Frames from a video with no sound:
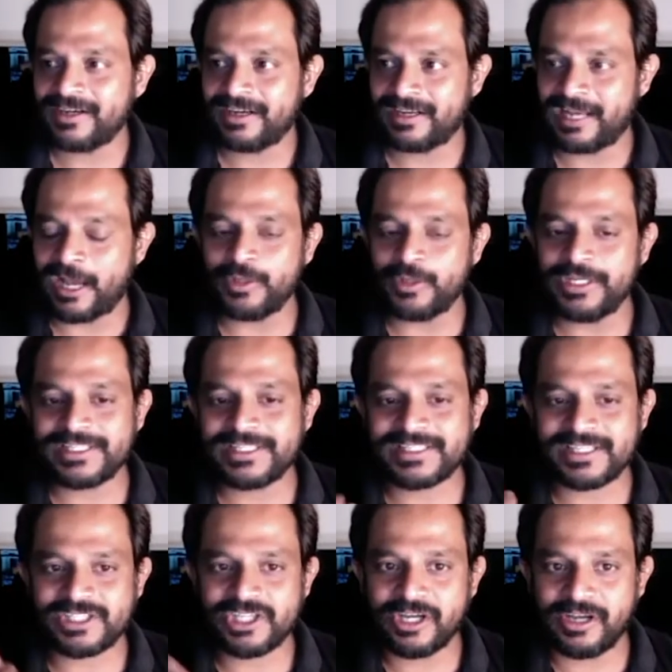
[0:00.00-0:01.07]
clowning is
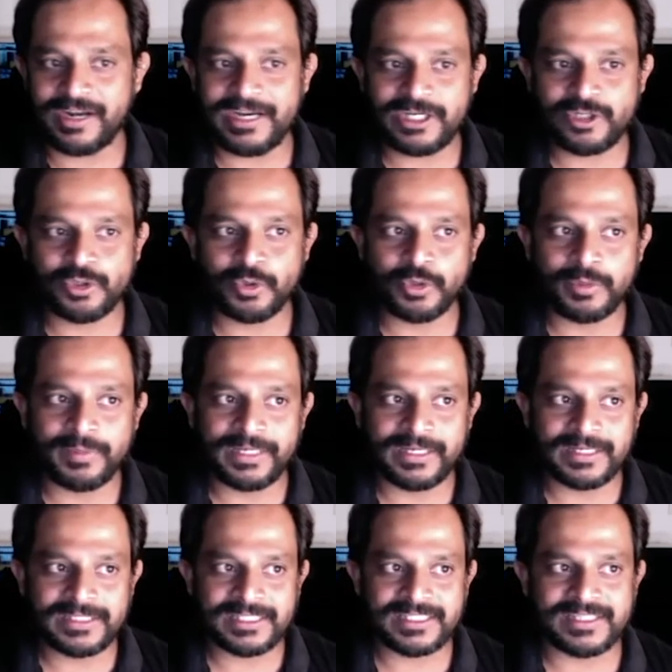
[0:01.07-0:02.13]
such a great tool
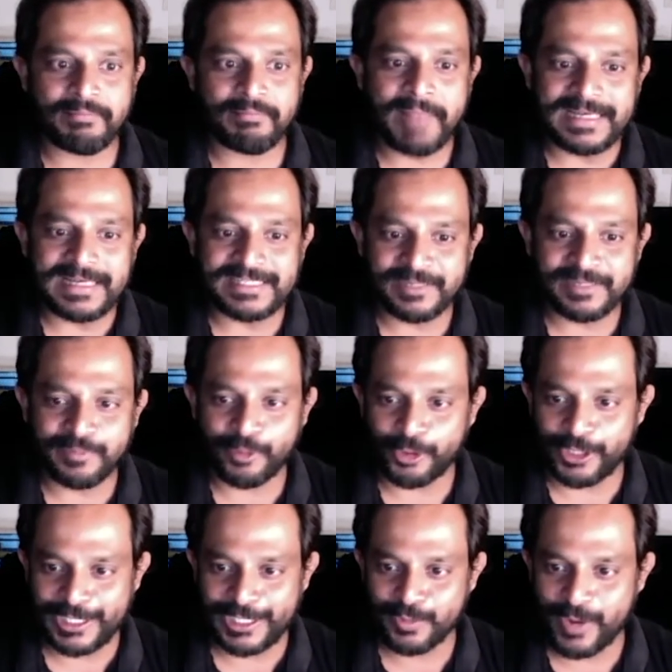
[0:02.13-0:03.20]
because it's a melting
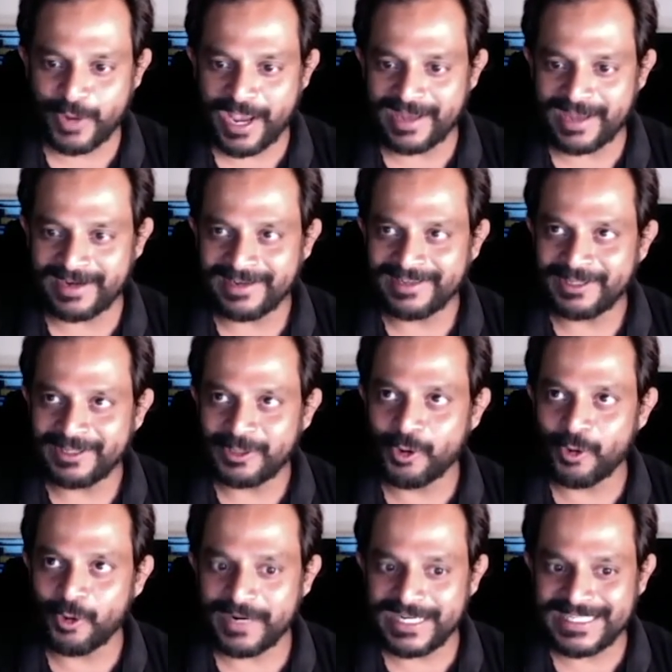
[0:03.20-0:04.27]
point where
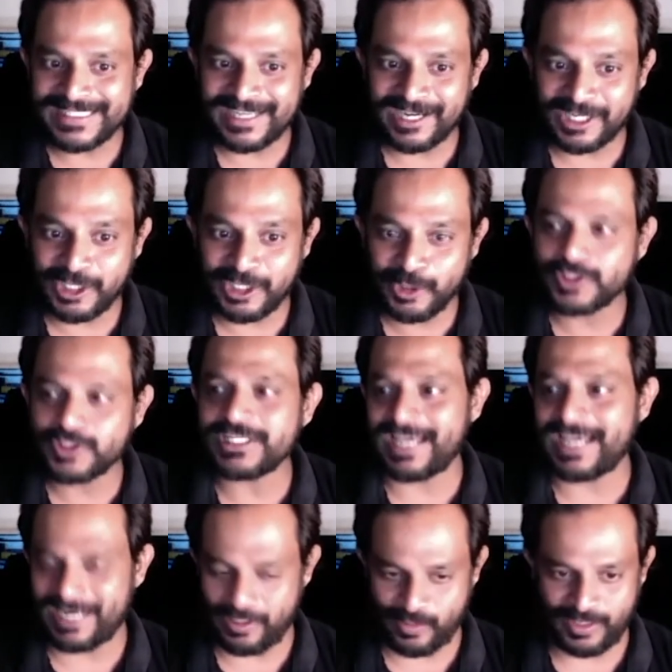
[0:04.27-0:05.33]
nobody's accusing
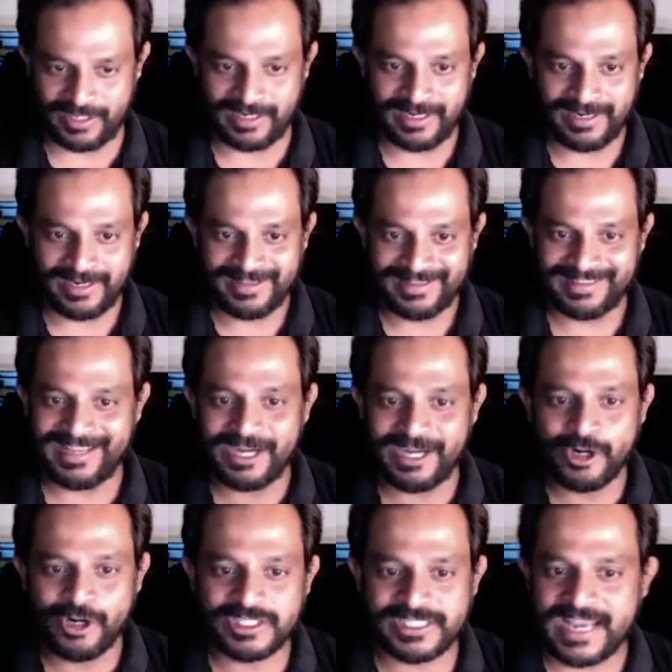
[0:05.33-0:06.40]
anyone. They're
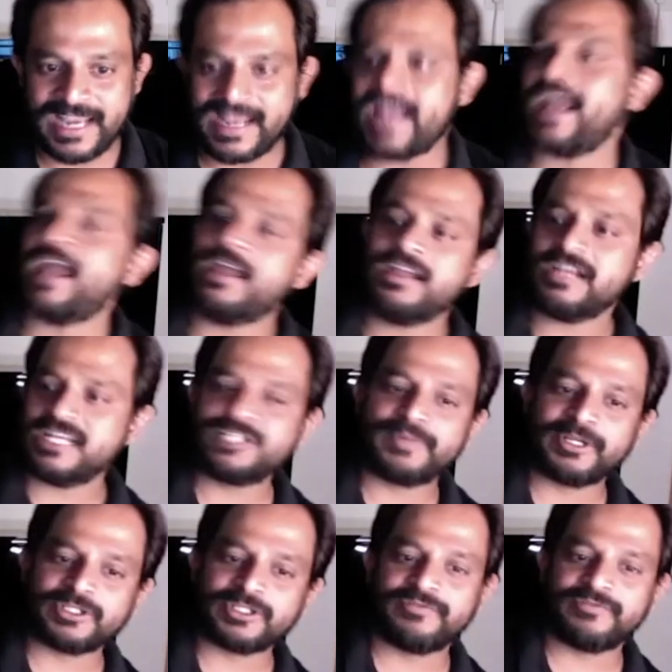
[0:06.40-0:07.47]
not saying, hey, it's
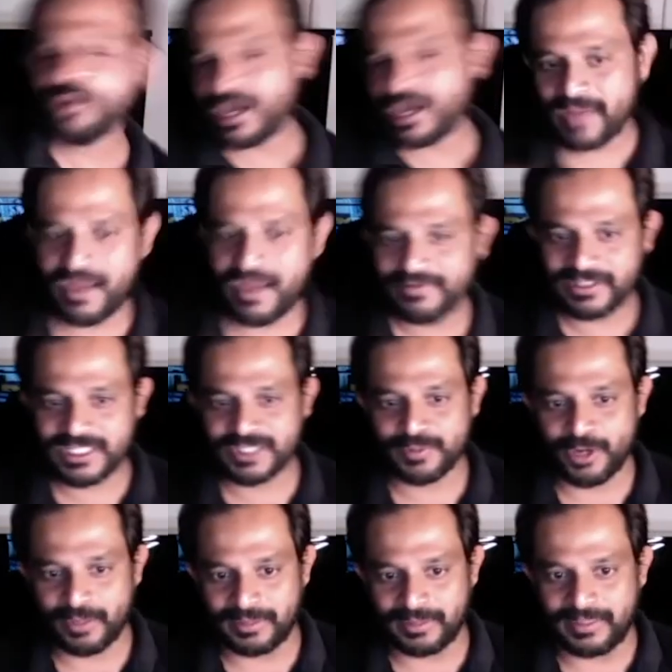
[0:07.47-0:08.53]
because of you I'm having this
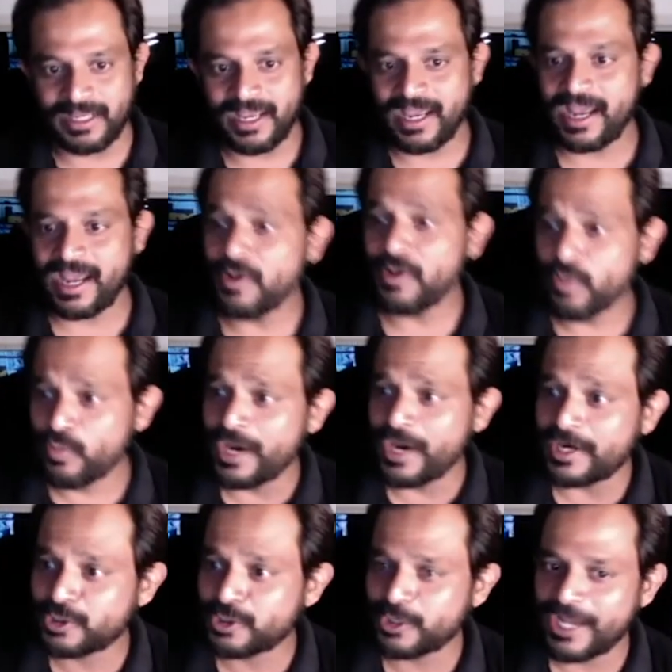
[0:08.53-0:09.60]
problem. Hey, we
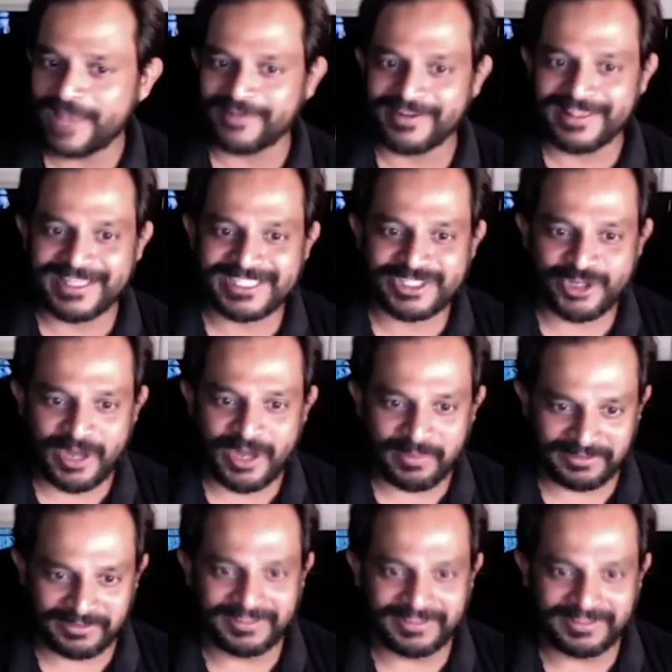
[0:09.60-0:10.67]
are together in this
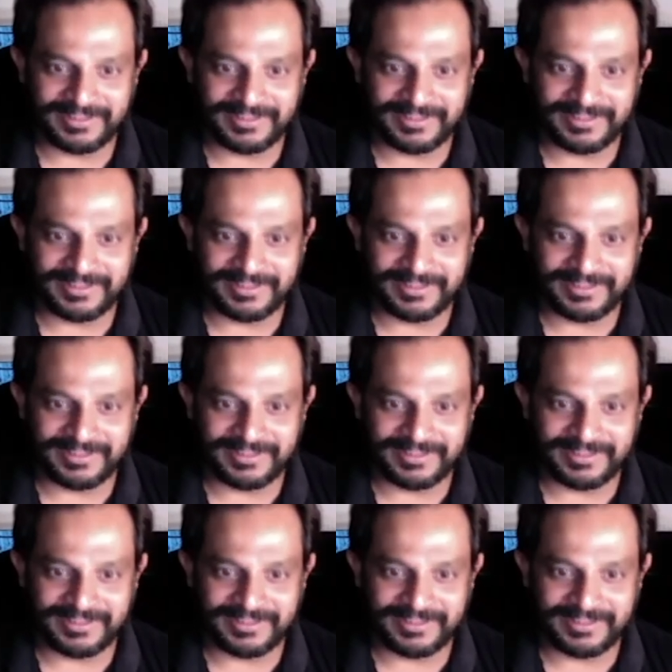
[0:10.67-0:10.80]
trouble.